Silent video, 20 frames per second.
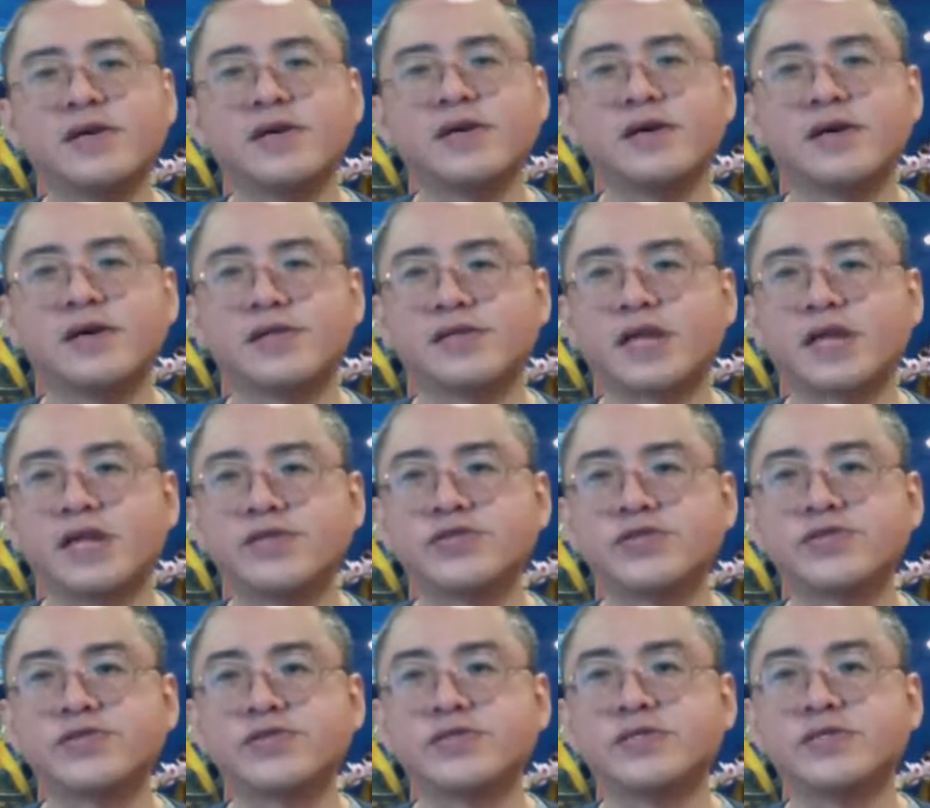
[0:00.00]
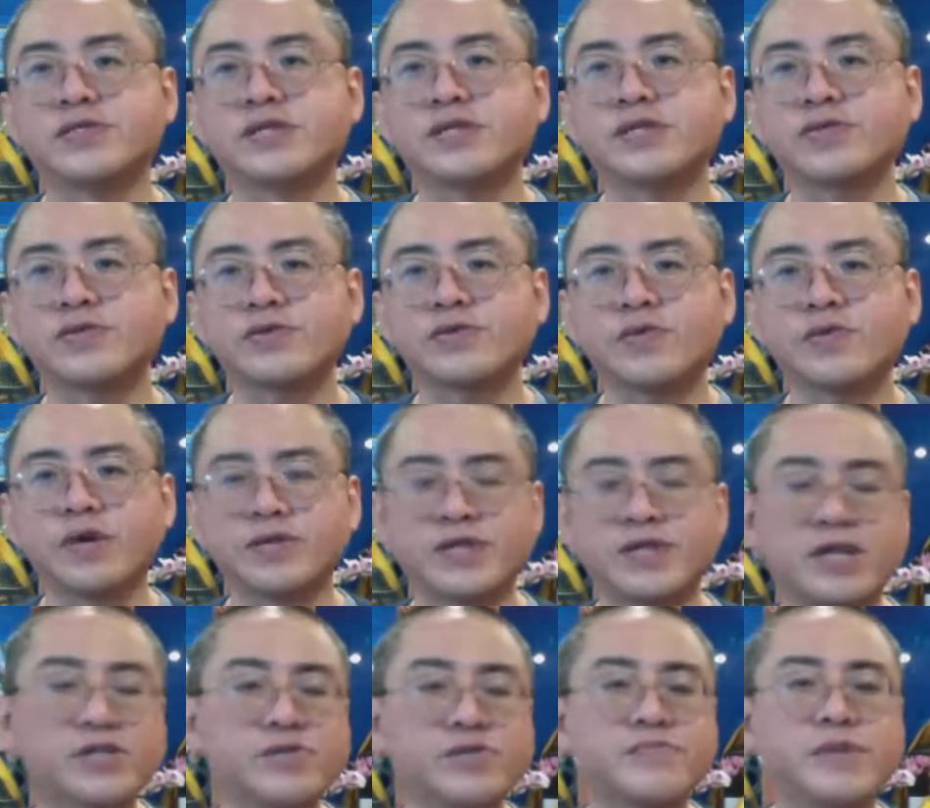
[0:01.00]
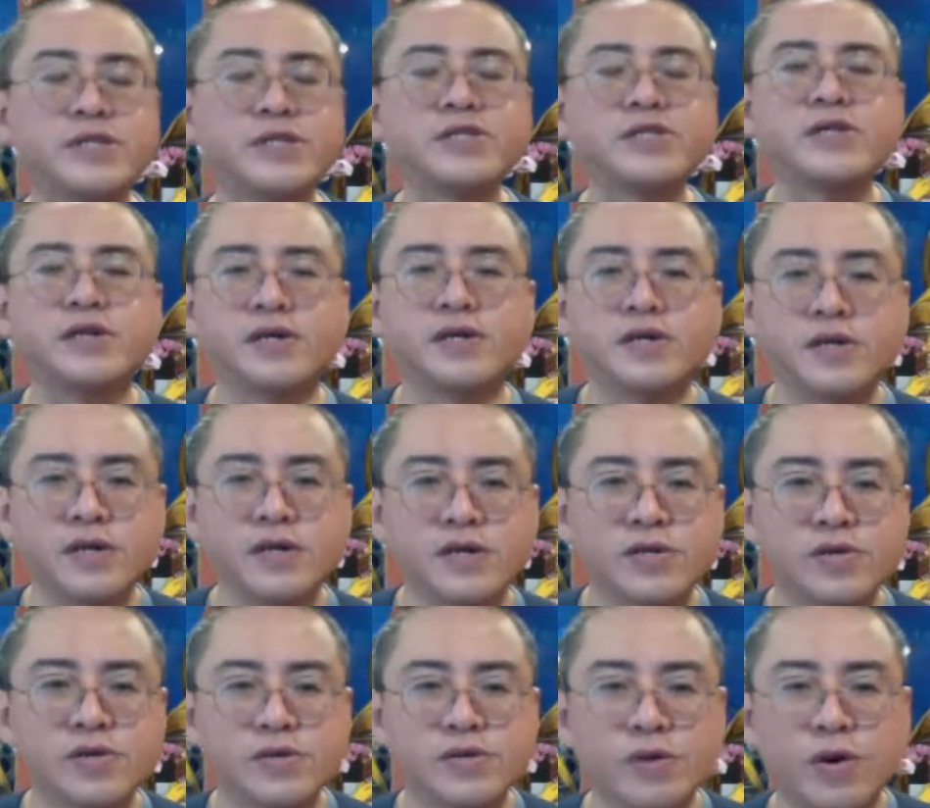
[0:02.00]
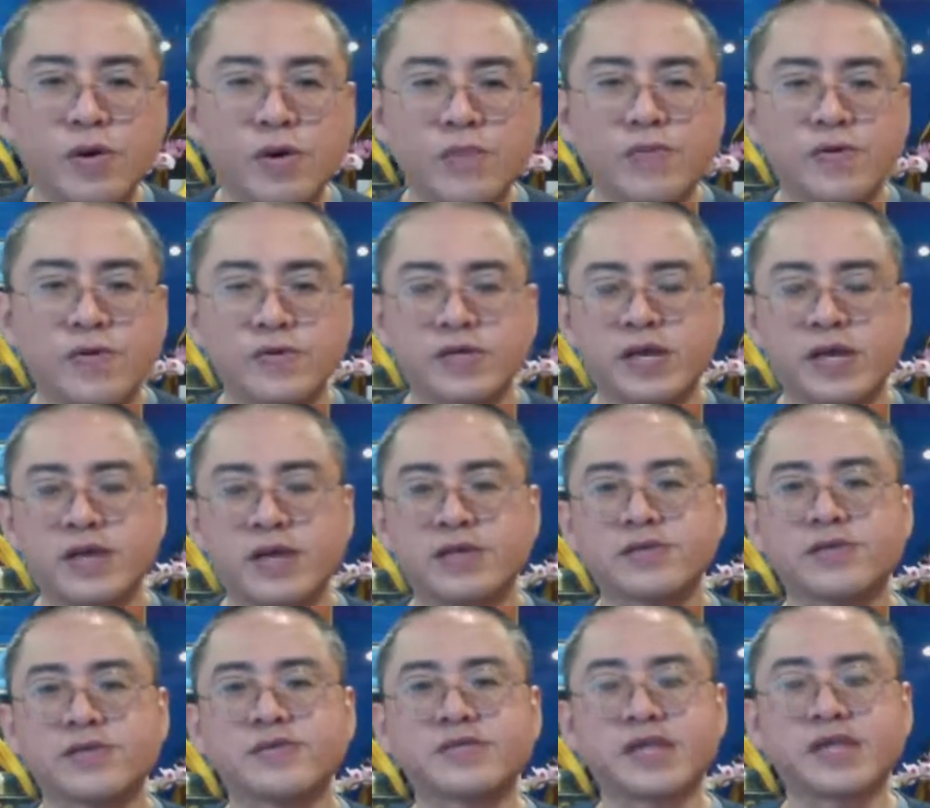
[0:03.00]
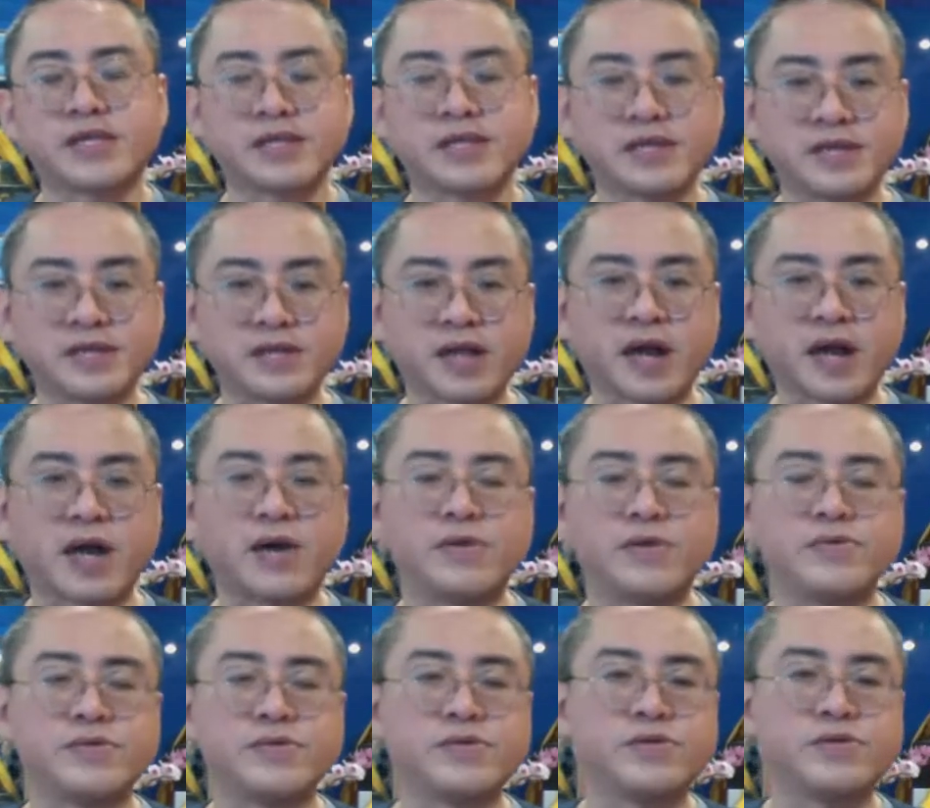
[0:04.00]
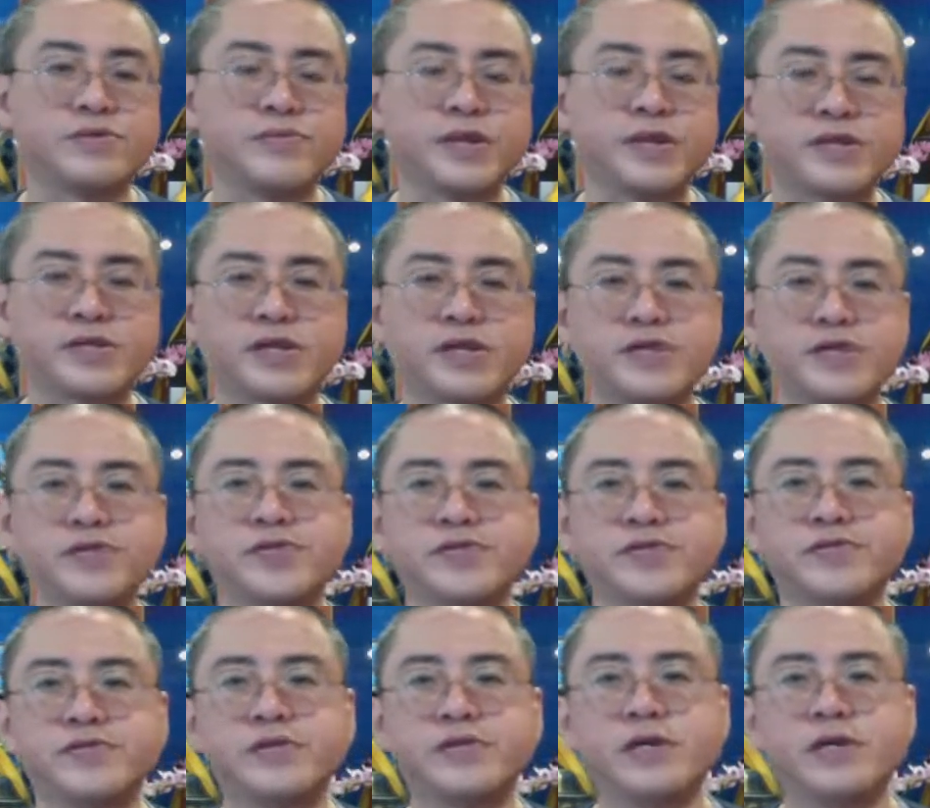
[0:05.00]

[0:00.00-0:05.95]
and tension is actually quite detrimental to the whole process of settling down into meditation.